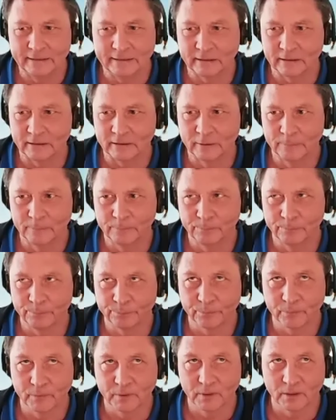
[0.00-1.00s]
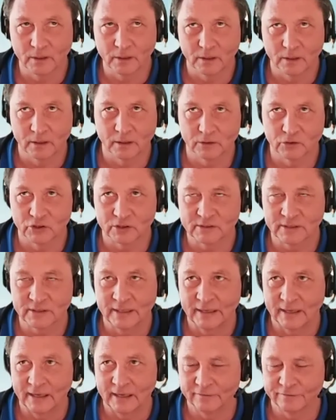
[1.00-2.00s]
And just
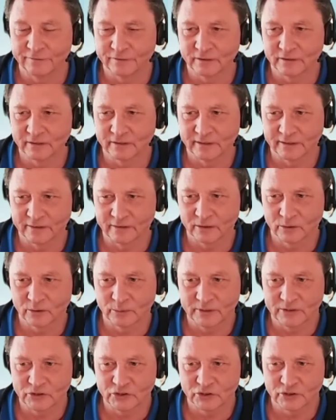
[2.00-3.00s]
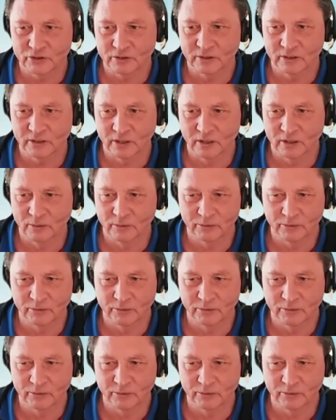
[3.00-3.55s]
I have another question.